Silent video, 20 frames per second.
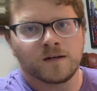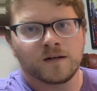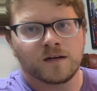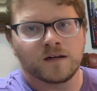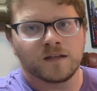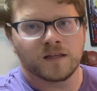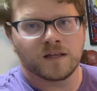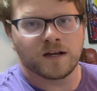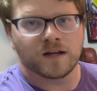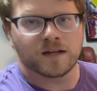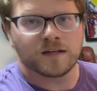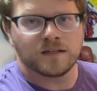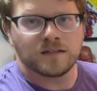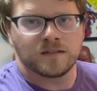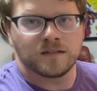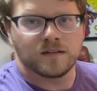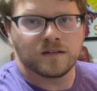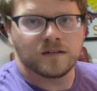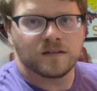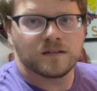and then I
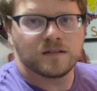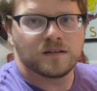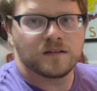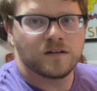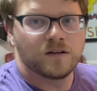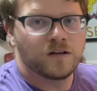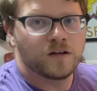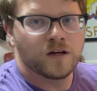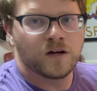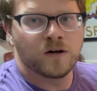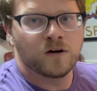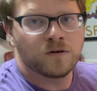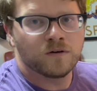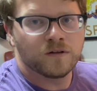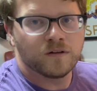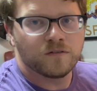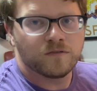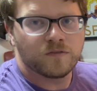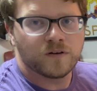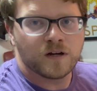can know
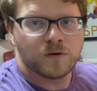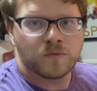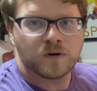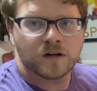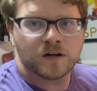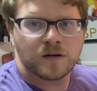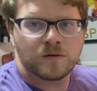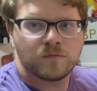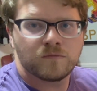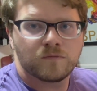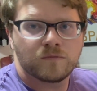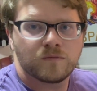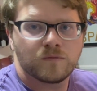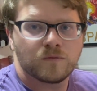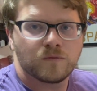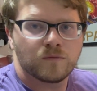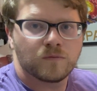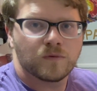the framework I'm